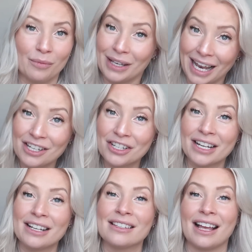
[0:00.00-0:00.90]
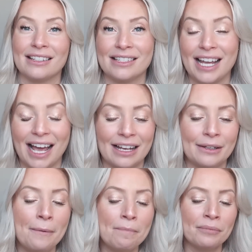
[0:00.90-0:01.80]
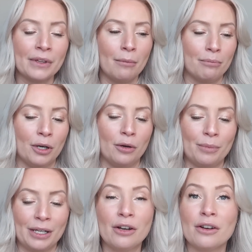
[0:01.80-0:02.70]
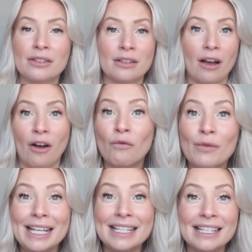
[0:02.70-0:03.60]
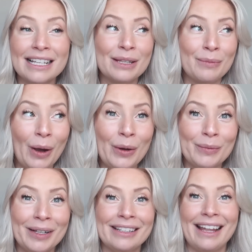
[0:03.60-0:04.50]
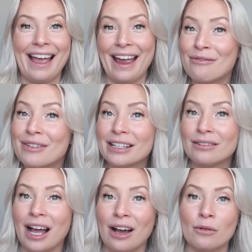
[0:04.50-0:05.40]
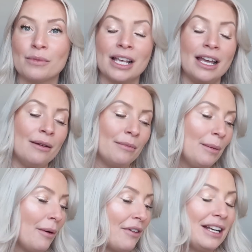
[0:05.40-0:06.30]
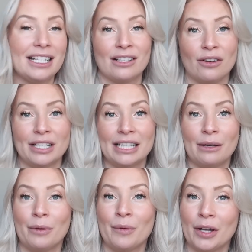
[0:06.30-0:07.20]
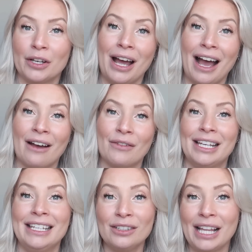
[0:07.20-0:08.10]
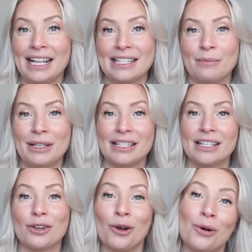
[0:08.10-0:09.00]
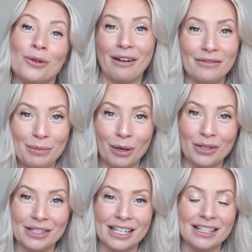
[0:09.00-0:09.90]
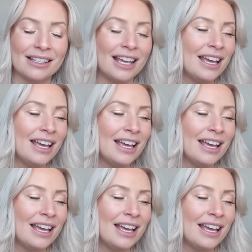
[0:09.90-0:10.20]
lashes and tan. But because obviously at the moment every little helps, me and my friend decided that we were going to have a little Etsy business called Crafty Blondies.